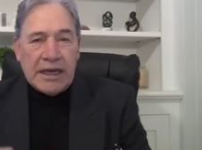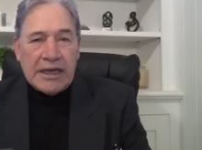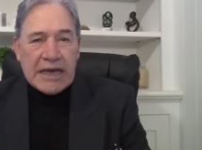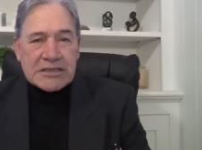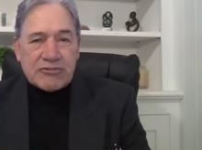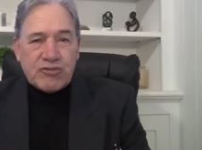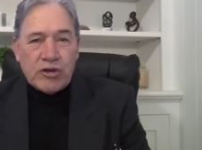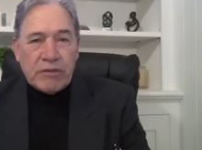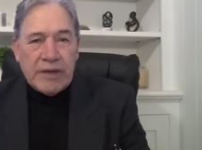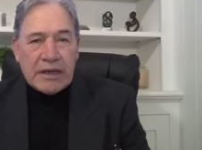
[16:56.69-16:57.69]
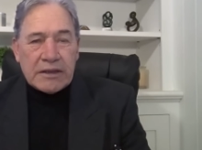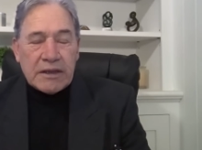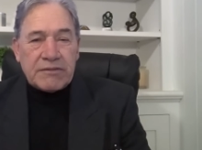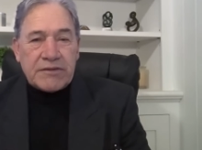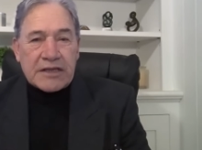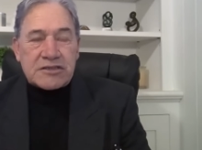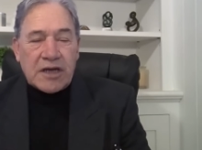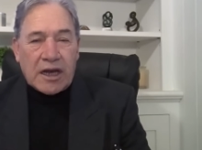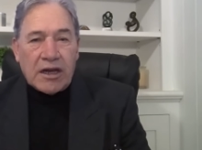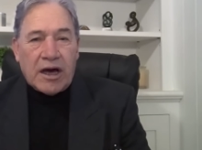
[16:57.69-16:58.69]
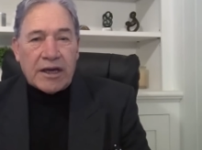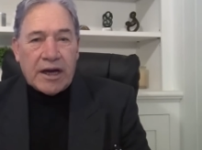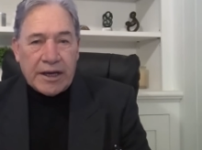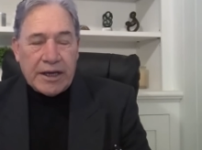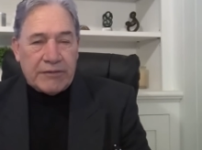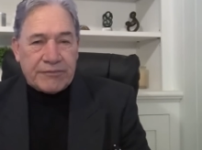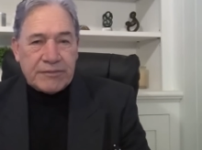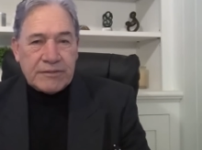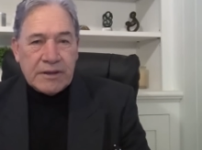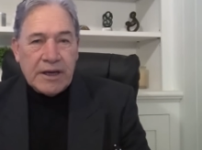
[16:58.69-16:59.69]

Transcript: He hasn't ruled them out. That's a lie I have.